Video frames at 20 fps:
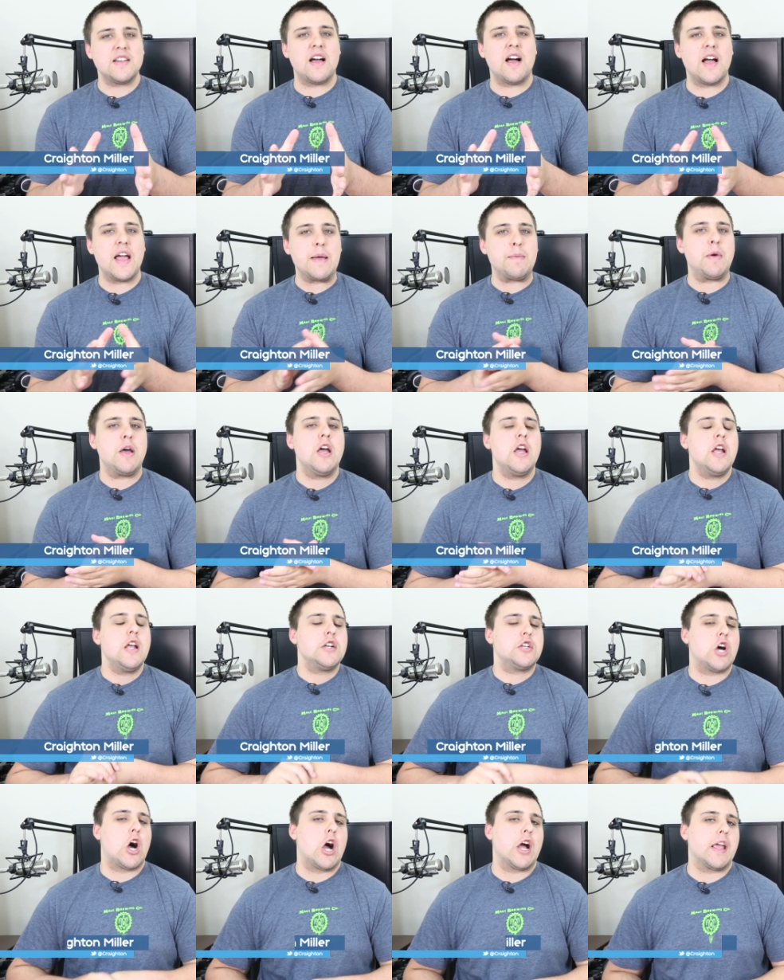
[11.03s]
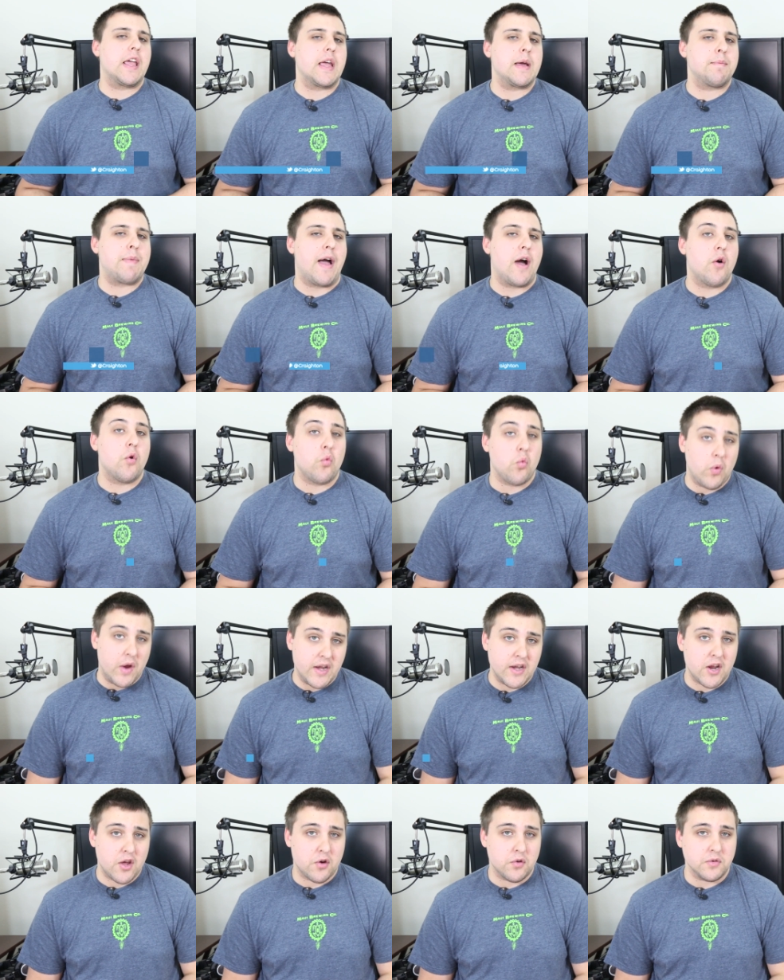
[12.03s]
time talking about
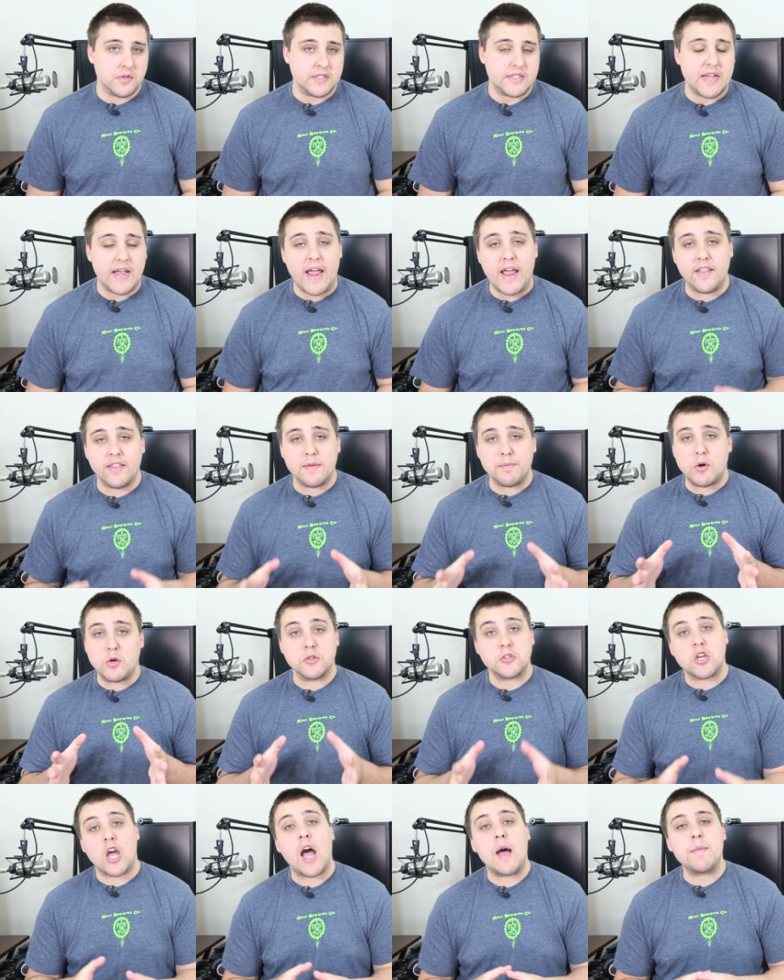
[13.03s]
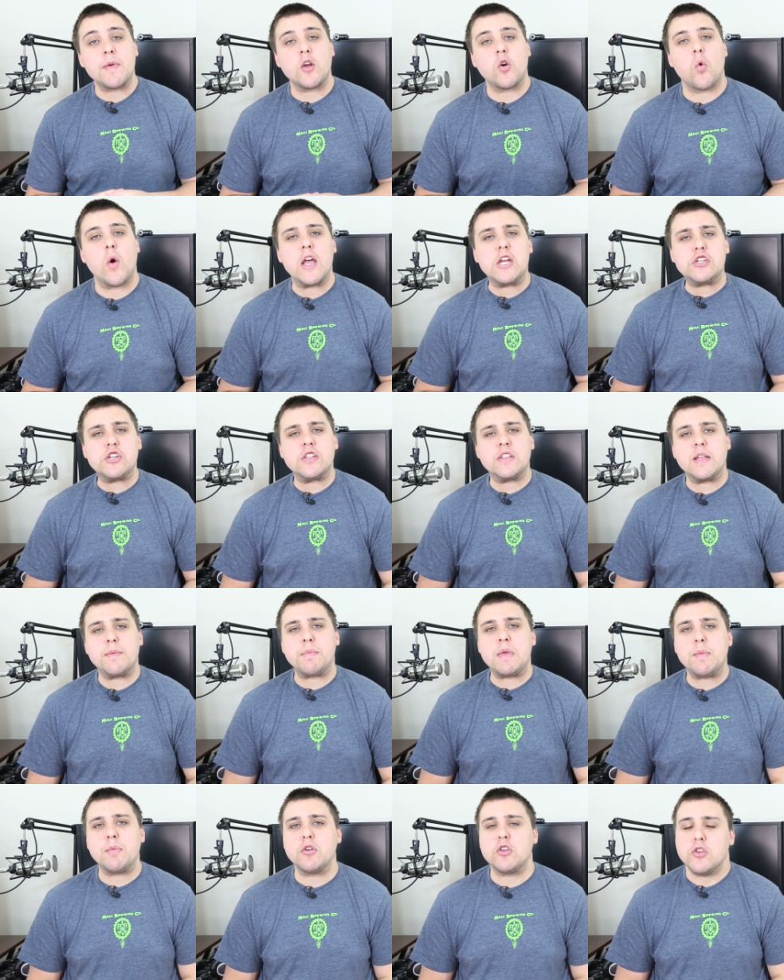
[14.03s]
windows. And the most common question that
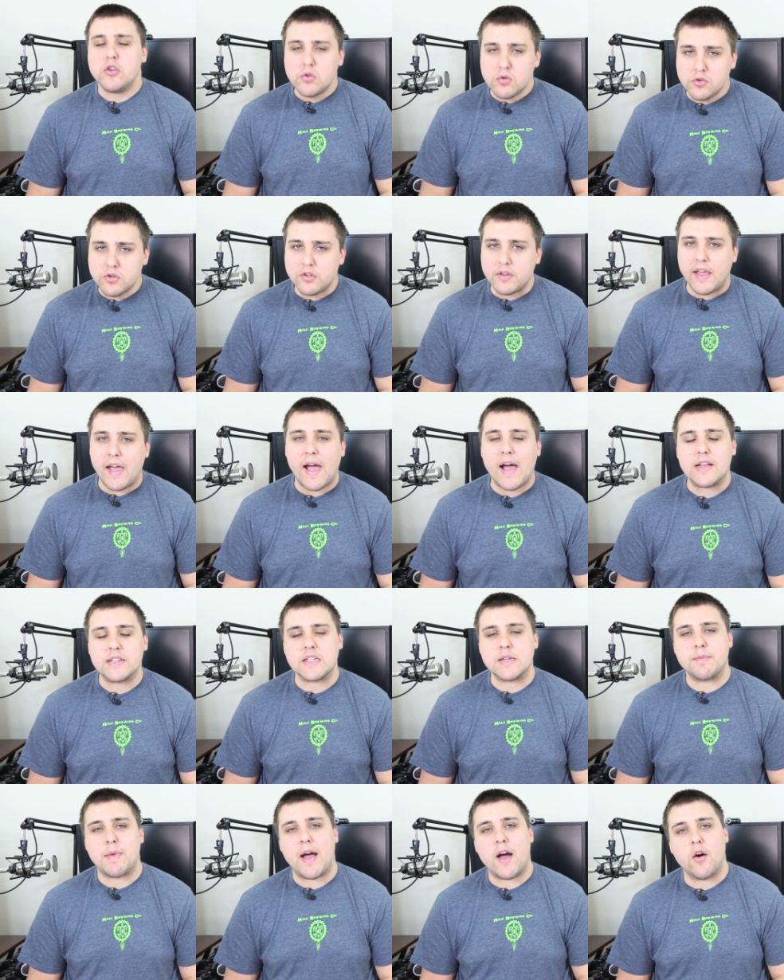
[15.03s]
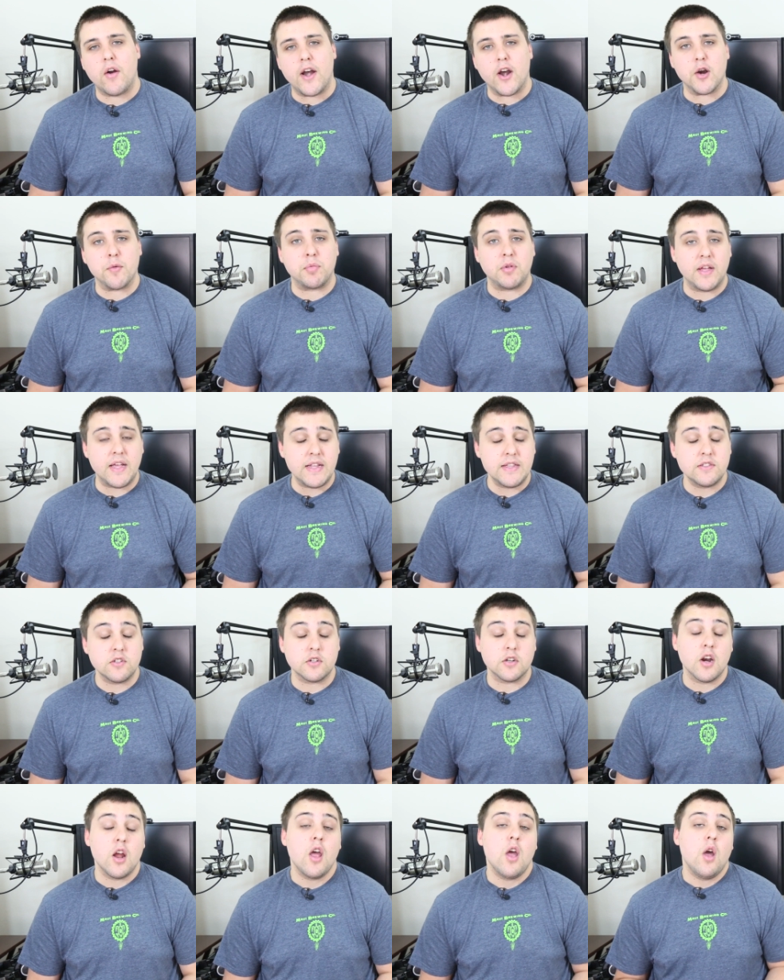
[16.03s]
people usually ask about airplanes
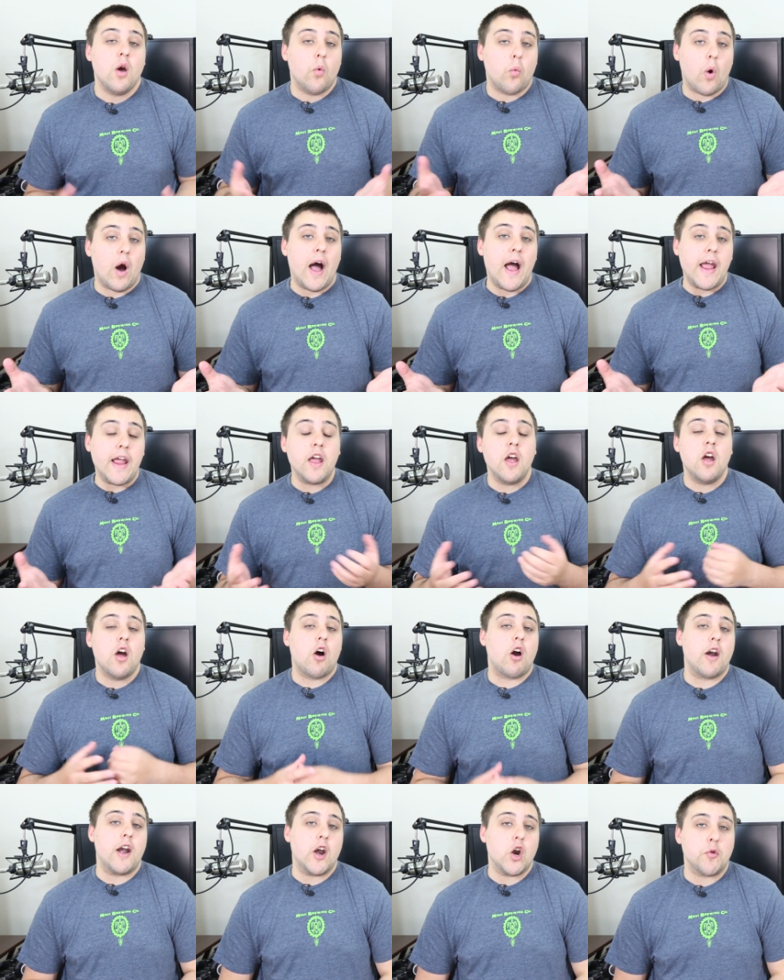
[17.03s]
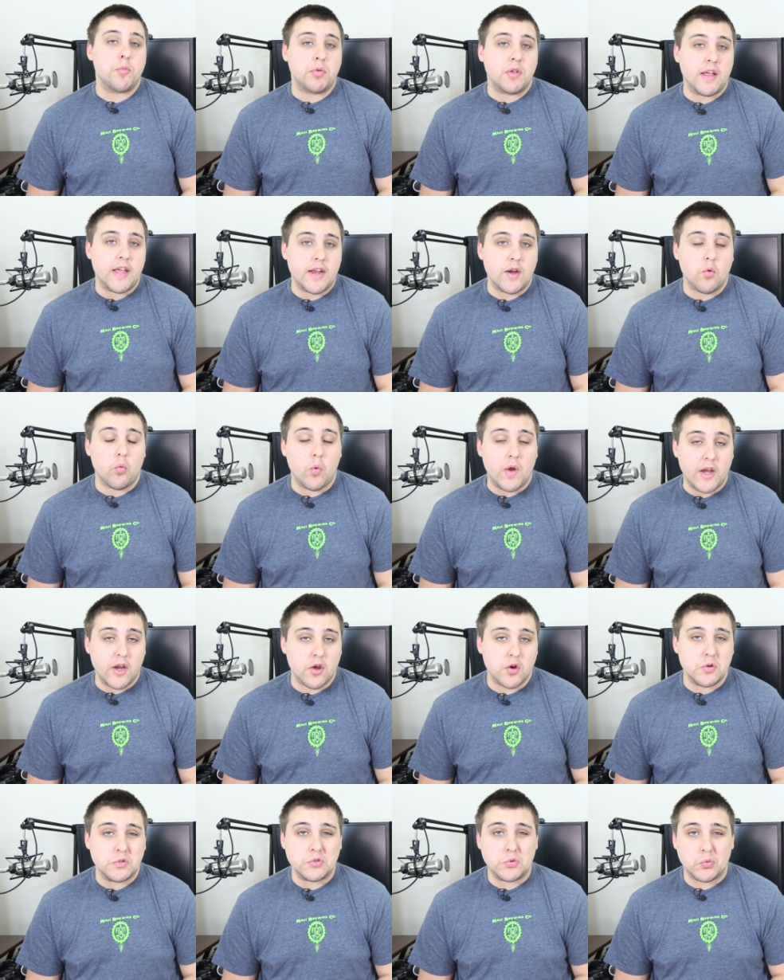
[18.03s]
are, why are airplane
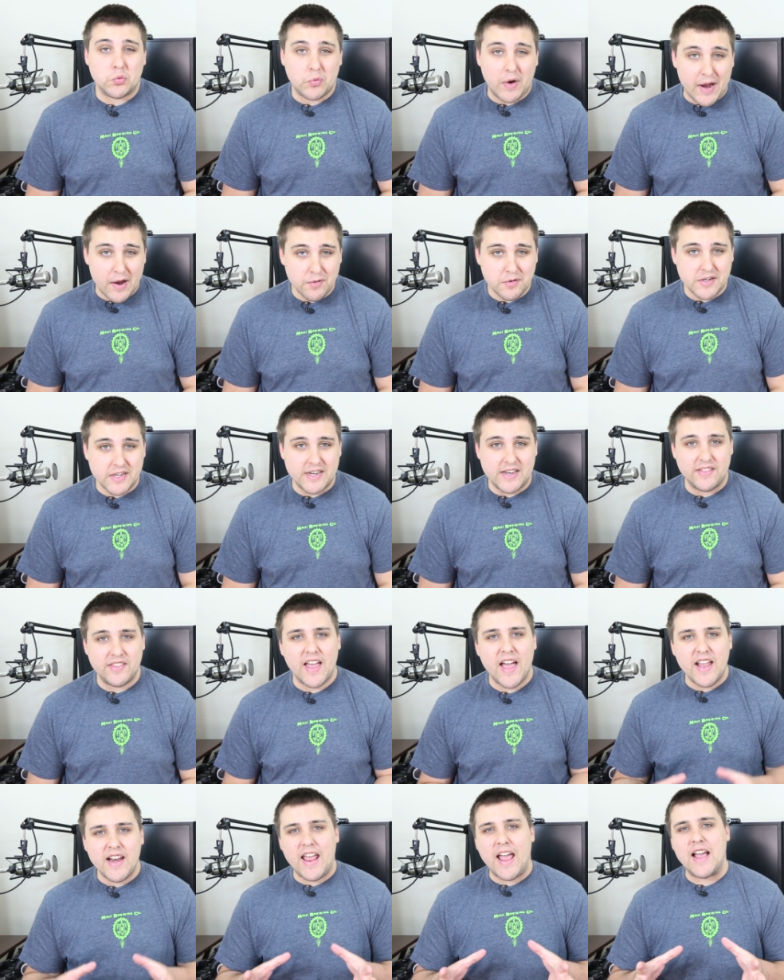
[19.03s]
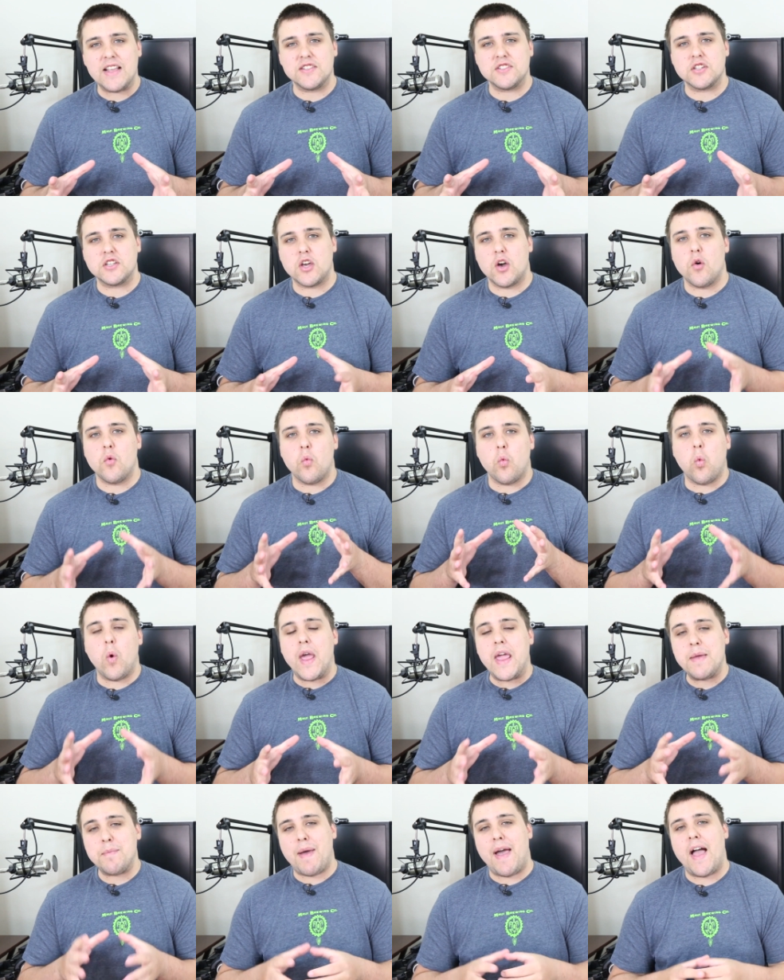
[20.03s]
windows rounded? And that has to go
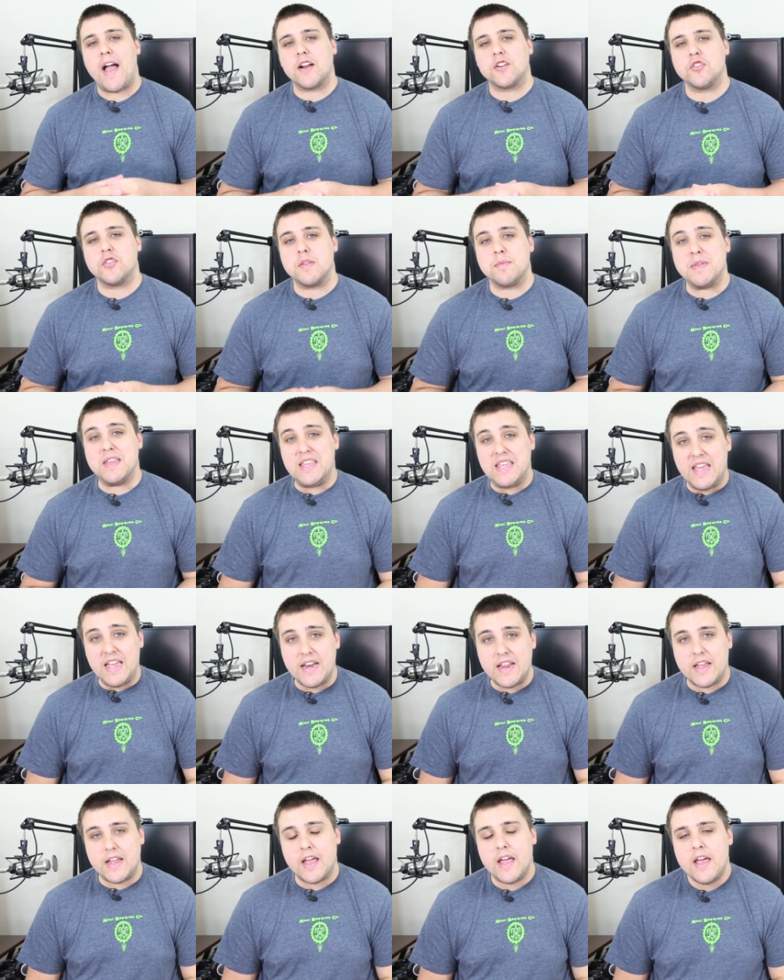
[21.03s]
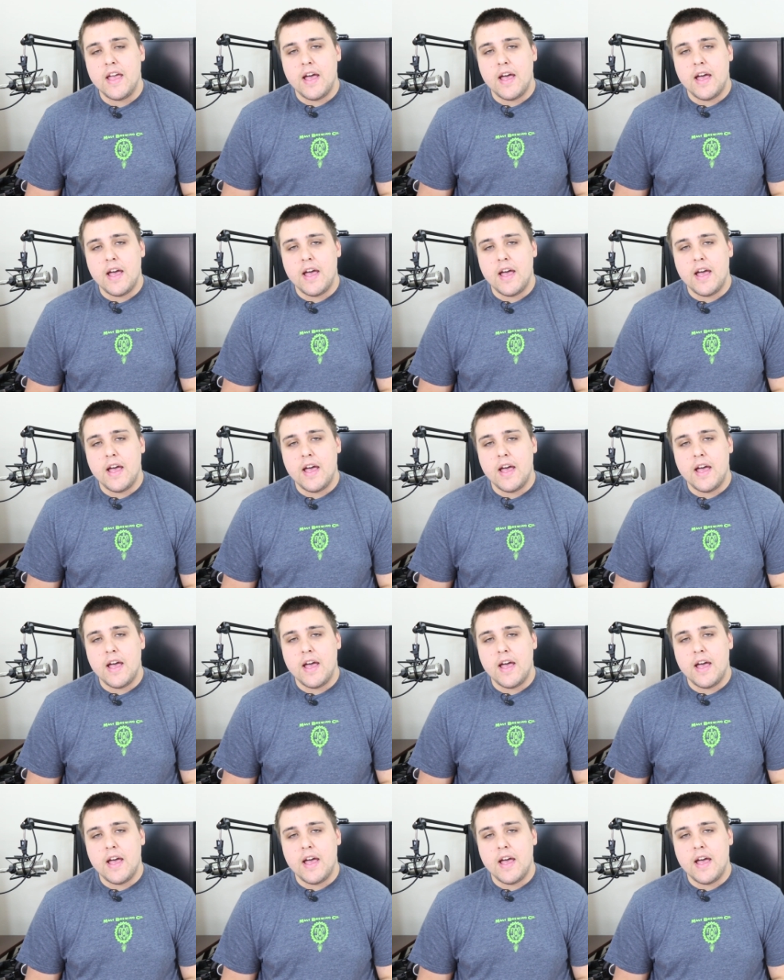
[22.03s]
way back to the beginning